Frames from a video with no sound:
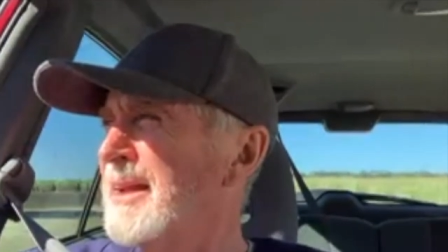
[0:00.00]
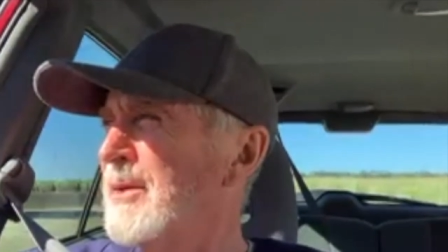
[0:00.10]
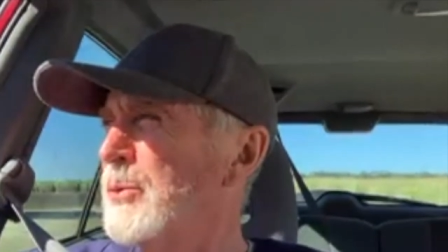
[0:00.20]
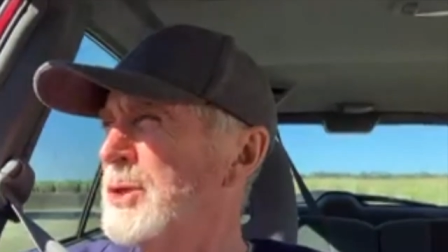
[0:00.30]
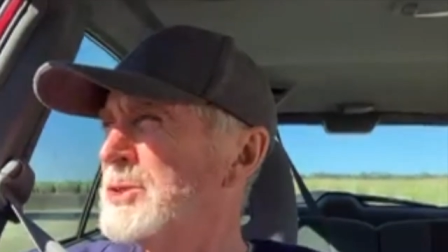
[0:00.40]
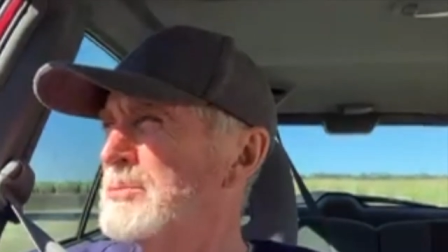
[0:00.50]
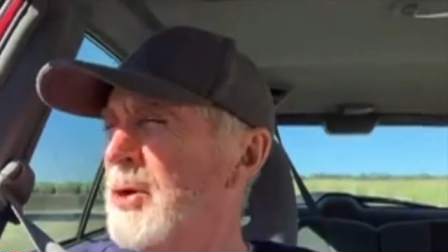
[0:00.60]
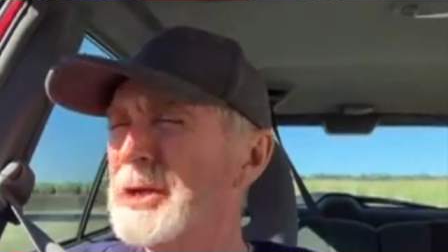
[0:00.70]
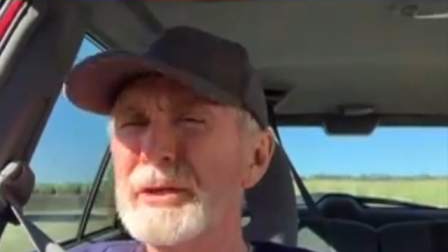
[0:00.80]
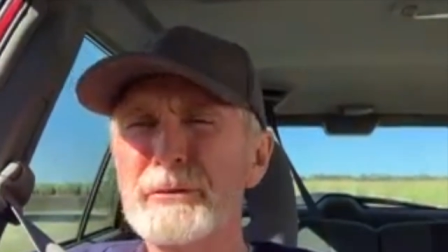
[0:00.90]
which
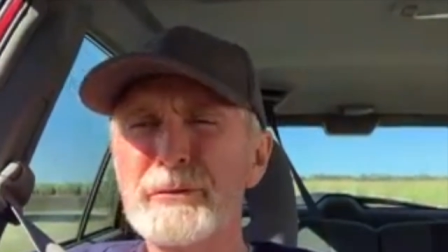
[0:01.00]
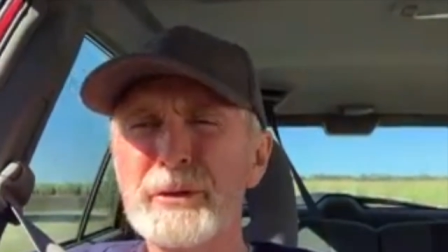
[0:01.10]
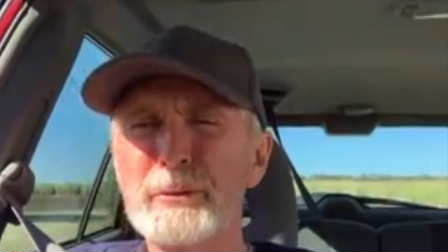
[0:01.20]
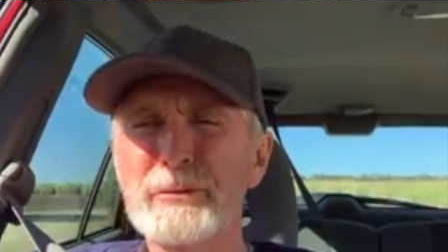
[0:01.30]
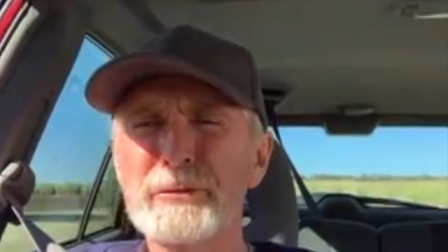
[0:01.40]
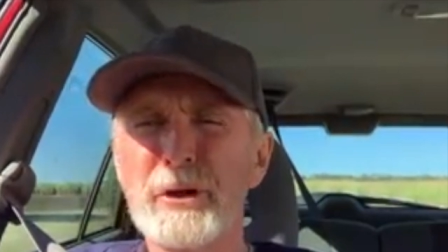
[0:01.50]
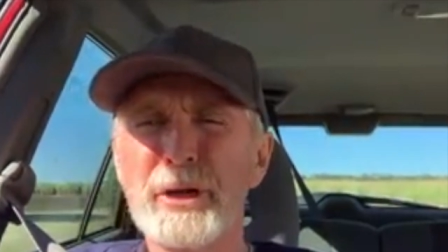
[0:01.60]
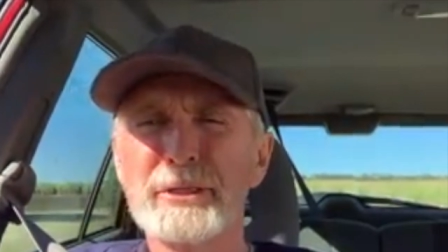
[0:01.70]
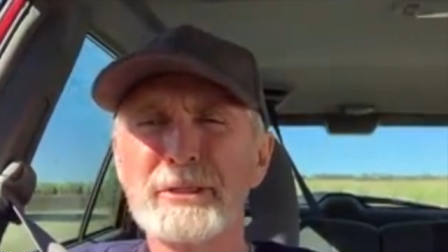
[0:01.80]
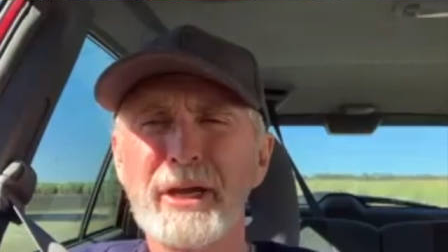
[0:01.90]
might interfere with
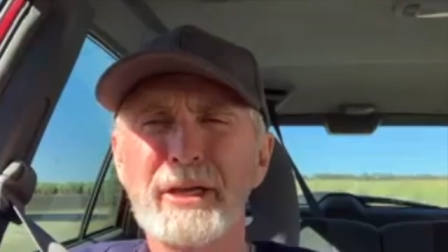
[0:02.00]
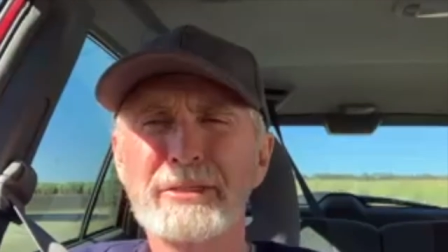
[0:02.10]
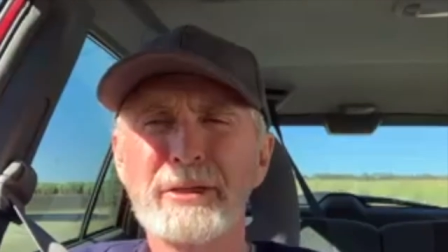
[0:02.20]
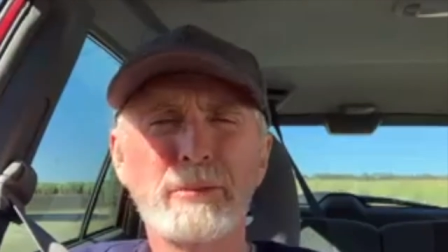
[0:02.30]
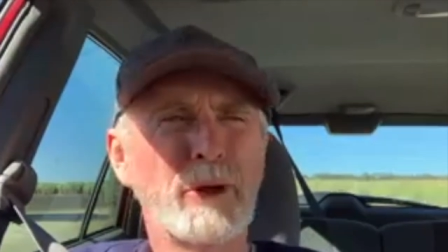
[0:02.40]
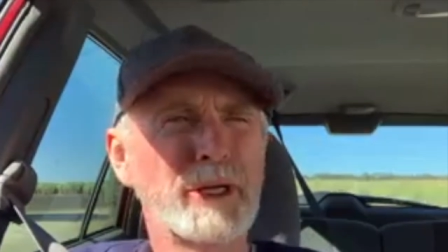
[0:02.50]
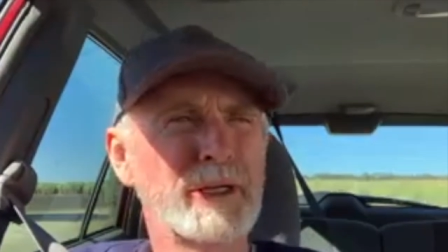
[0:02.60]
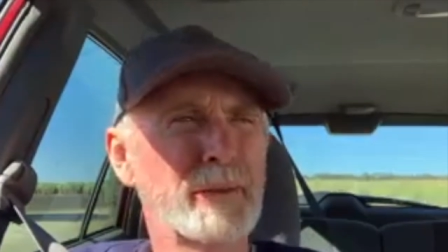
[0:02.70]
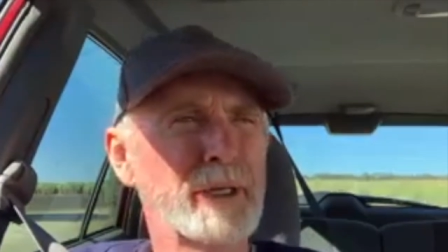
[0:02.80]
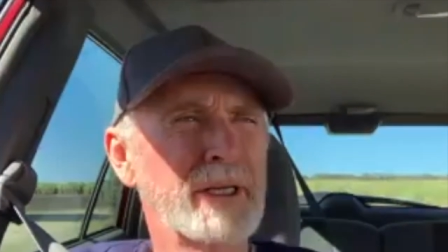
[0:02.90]
flying today, so it might
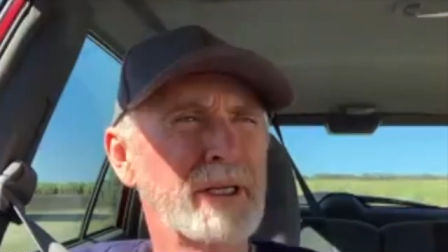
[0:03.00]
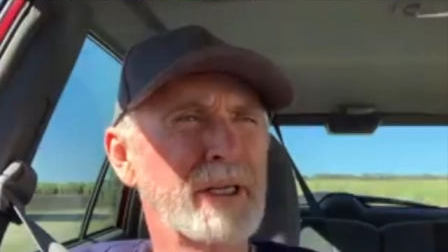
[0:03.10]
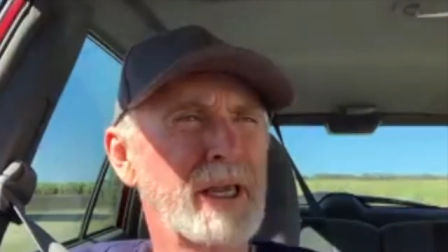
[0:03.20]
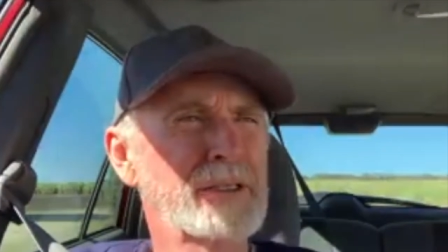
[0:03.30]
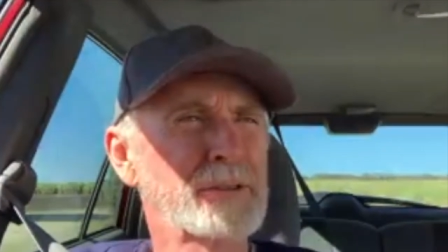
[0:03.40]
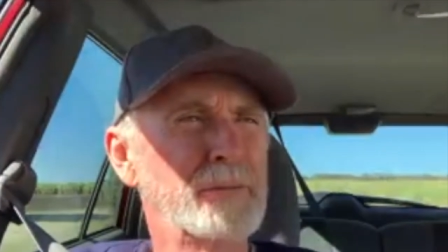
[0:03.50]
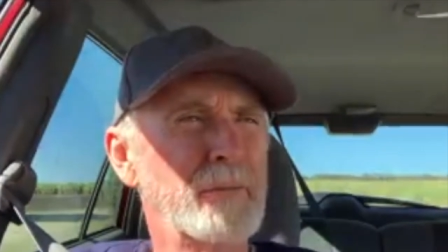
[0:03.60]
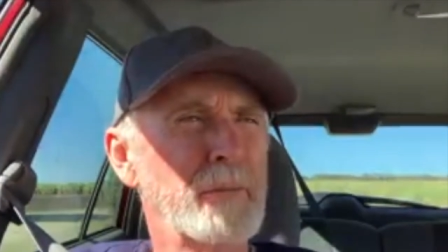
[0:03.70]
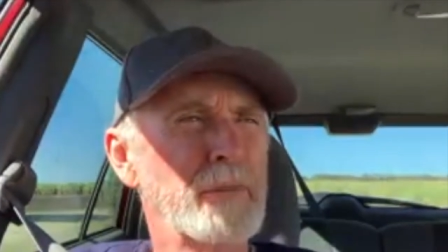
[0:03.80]
end up getting cancelled.